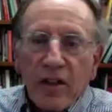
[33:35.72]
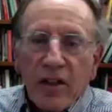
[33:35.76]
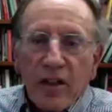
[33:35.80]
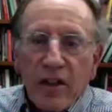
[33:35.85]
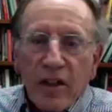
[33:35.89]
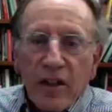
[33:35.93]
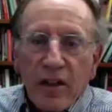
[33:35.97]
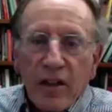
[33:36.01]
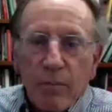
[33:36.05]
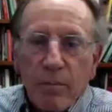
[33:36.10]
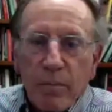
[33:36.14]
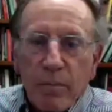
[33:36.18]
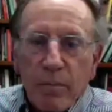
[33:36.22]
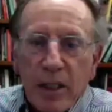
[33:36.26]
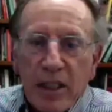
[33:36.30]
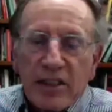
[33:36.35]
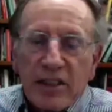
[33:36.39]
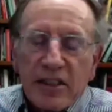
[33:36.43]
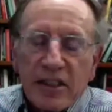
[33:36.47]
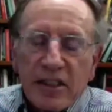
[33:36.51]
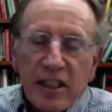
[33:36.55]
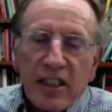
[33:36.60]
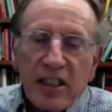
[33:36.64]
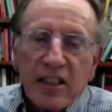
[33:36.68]
The big
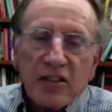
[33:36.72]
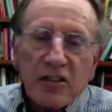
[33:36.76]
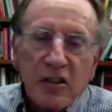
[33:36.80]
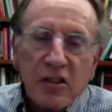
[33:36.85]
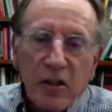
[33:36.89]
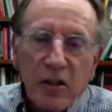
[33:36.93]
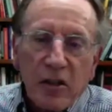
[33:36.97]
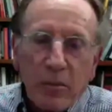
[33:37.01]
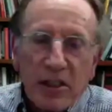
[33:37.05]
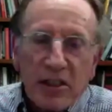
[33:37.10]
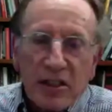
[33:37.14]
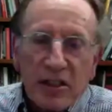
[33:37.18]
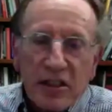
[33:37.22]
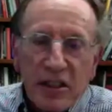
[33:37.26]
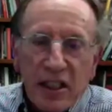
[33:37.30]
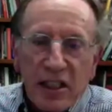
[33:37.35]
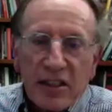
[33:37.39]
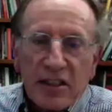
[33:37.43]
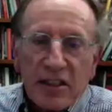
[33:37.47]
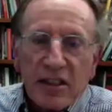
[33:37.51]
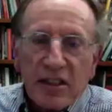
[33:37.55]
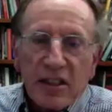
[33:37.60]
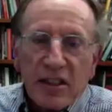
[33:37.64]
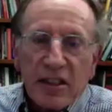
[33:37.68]
cities and the
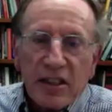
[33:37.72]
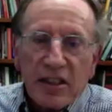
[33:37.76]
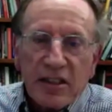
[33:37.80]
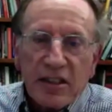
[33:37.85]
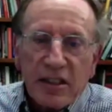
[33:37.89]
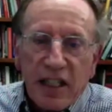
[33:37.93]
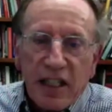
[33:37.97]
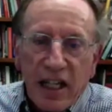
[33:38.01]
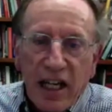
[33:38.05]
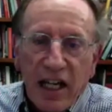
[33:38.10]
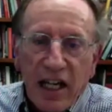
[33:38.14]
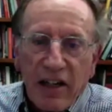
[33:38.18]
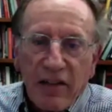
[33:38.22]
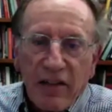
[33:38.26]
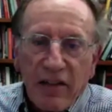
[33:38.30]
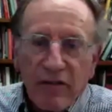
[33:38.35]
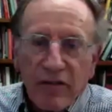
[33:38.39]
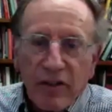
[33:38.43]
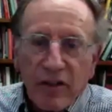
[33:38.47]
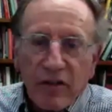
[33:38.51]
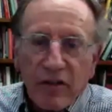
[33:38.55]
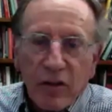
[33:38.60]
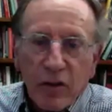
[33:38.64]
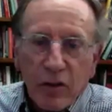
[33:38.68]
mid-sized cities have
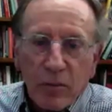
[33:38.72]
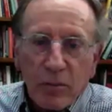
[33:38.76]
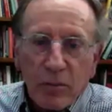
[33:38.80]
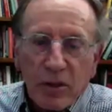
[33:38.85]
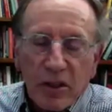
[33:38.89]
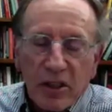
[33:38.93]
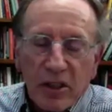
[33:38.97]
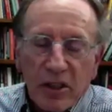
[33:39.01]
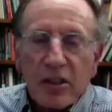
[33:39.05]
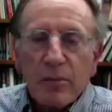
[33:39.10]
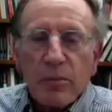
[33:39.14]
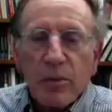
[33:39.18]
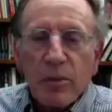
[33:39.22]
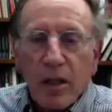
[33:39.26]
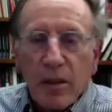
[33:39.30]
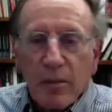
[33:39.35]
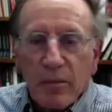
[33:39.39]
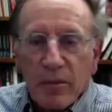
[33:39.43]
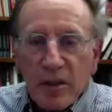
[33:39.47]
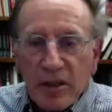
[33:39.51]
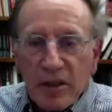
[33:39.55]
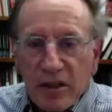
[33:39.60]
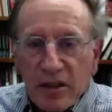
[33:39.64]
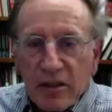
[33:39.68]
their own police
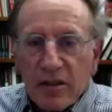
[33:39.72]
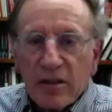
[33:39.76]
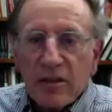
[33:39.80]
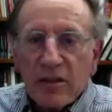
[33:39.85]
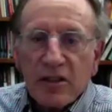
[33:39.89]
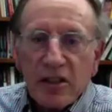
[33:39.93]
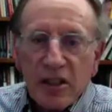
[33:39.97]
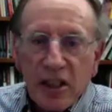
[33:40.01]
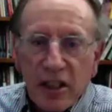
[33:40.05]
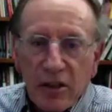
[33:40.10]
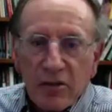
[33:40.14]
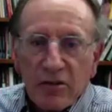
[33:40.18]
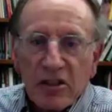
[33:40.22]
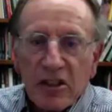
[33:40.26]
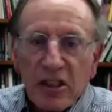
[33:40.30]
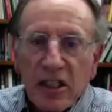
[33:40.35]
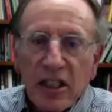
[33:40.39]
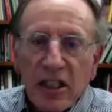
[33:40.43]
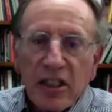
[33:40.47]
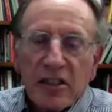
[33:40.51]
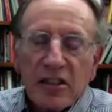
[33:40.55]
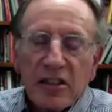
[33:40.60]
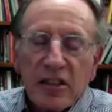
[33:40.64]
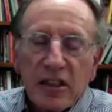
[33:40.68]
departments, San
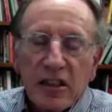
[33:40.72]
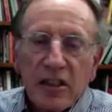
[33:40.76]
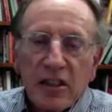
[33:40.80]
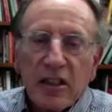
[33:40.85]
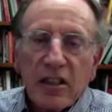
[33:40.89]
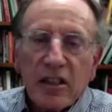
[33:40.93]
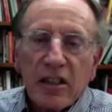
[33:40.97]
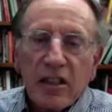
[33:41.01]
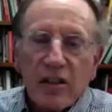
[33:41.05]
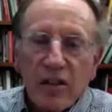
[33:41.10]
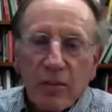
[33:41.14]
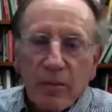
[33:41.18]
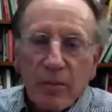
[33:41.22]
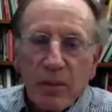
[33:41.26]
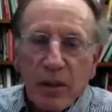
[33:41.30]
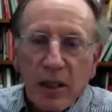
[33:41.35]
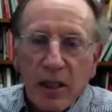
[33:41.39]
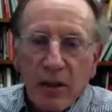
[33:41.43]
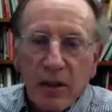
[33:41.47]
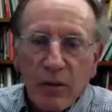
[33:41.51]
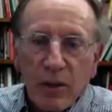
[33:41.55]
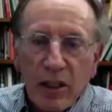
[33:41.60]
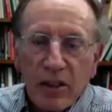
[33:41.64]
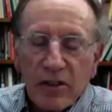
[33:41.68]
Jose, Santa Clara,
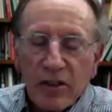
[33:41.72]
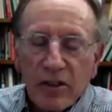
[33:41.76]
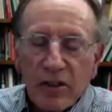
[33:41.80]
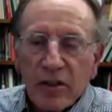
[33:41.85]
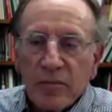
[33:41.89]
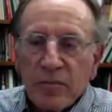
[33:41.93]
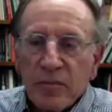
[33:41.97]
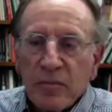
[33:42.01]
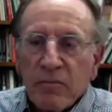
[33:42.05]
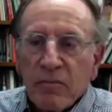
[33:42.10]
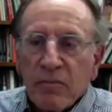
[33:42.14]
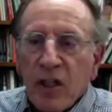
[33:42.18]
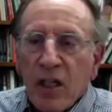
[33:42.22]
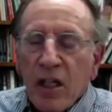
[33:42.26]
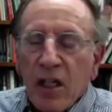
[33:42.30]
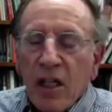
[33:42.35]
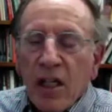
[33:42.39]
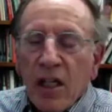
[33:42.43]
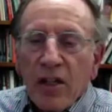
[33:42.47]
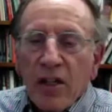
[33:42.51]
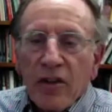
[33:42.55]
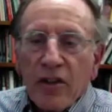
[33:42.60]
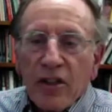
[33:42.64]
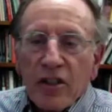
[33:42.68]
Palo Alto.
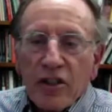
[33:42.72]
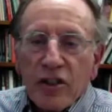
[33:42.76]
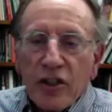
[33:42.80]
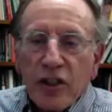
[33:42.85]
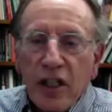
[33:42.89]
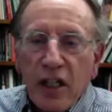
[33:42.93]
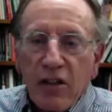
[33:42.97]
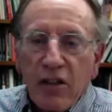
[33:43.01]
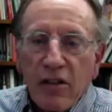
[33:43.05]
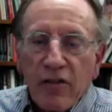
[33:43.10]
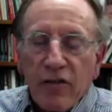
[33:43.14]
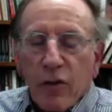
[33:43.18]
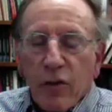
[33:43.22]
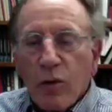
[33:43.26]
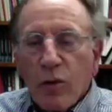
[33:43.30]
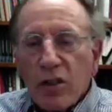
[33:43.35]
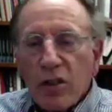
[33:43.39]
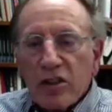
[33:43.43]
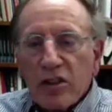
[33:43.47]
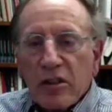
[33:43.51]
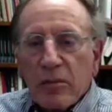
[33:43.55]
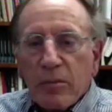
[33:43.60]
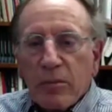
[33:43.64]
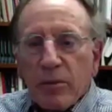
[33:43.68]
The sheriff, who
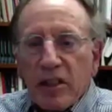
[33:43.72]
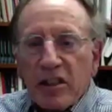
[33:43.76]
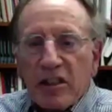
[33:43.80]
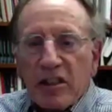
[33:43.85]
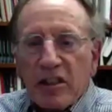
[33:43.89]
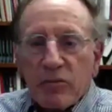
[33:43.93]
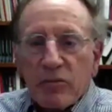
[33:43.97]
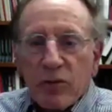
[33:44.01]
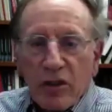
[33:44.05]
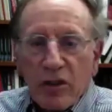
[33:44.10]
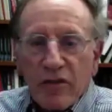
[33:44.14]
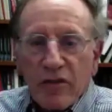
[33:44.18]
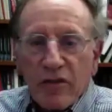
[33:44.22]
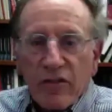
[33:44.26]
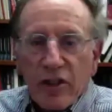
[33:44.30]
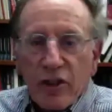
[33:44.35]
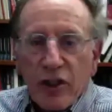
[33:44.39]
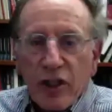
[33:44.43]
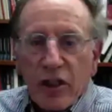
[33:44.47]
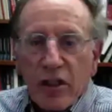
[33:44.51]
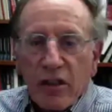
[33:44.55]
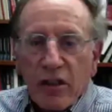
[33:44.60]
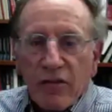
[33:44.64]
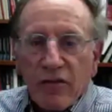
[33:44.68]
also plays the role of the
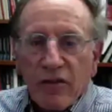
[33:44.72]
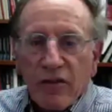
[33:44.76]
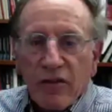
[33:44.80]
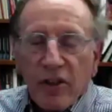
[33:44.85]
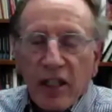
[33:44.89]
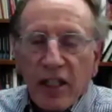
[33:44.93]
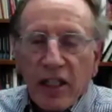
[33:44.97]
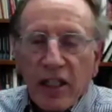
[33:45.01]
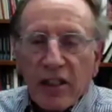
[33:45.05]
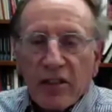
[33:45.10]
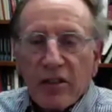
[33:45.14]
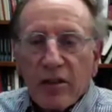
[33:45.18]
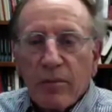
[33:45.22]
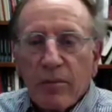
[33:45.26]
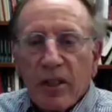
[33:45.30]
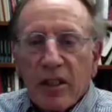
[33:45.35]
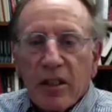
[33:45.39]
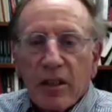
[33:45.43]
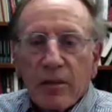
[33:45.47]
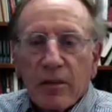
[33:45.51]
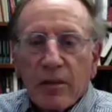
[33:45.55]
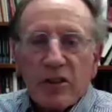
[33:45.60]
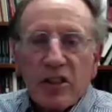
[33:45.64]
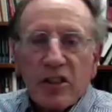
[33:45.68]
jailer for the county,
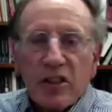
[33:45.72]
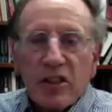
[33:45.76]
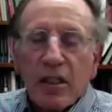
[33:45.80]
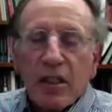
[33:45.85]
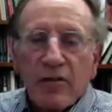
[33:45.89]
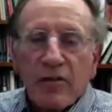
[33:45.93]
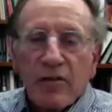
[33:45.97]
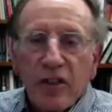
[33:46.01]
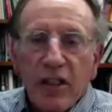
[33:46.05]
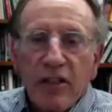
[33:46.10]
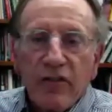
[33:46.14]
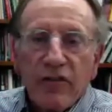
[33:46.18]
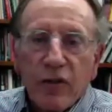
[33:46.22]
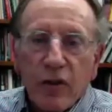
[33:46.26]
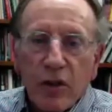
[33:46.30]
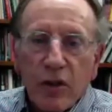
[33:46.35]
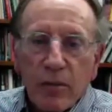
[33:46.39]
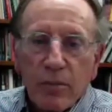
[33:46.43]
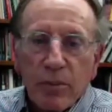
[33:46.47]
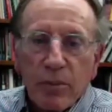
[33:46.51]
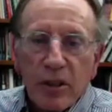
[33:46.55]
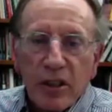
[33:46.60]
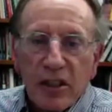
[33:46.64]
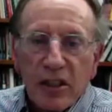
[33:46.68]
becomes the kind of
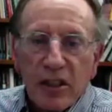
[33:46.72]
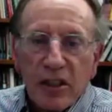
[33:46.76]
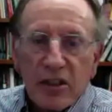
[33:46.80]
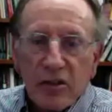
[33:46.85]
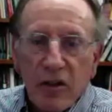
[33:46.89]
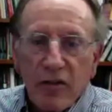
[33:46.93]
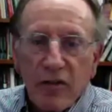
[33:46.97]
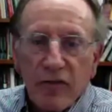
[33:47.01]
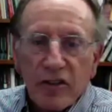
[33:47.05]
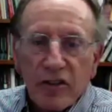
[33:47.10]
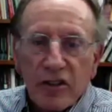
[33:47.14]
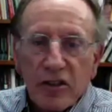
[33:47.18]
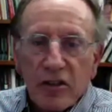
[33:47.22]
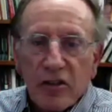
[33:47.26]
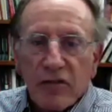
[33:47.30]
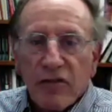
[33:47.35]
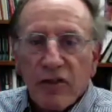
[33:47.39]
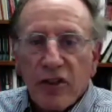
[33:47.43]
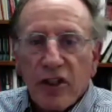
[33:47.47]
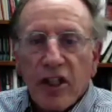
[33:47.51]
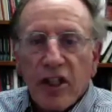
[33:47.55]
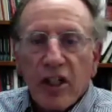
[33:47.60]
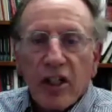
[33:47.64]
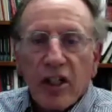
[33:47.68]
default police officer for
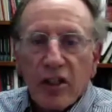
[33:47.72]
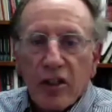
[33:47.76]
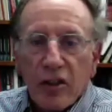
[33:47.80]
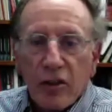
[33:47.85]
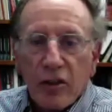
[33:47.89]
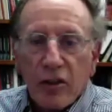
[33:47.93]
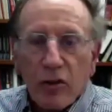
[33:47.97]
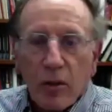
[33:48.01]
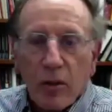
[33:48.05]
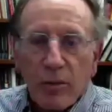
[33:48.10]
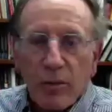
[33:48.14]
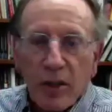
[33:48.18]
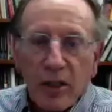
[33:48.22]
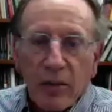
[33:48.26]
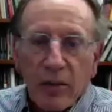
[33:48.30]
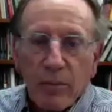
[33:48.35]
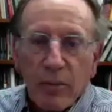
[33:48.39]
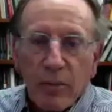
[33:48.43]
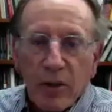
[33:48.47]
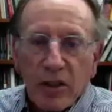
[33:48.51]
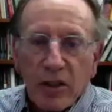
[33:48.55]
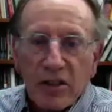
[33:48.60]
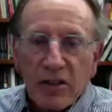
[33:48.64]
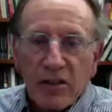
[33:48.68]
the unincorporated
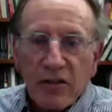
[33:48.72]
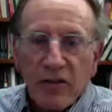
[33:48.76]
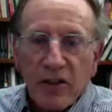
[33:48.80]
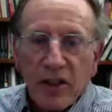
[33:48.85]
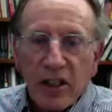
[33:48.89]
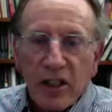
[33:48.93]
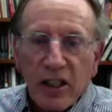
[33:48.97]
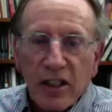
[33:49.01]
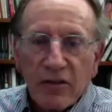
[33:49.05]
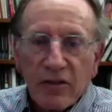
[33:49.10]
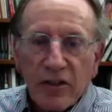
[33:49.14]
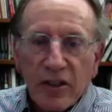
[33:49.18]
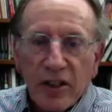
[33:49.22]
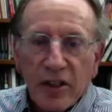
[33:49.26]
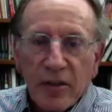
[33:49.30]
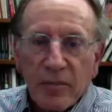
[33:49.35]
parts of the county.